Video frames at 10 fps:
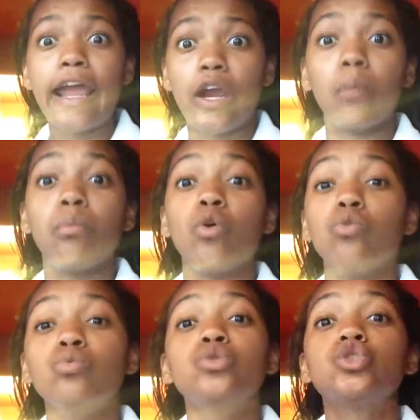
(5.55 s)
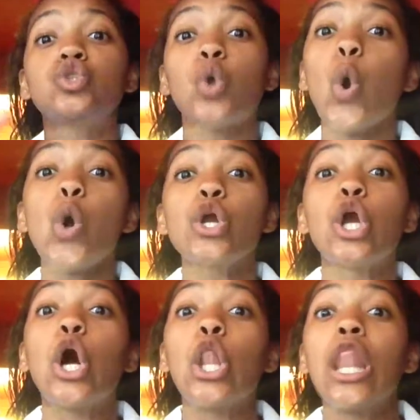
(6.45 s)
hair bow
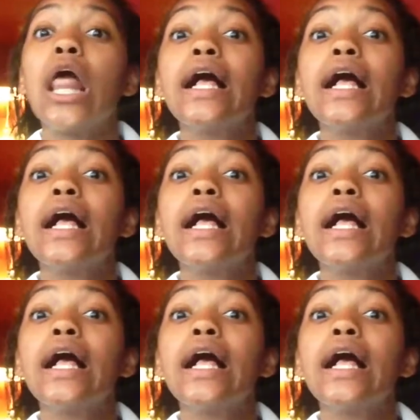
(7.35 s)
tutorial.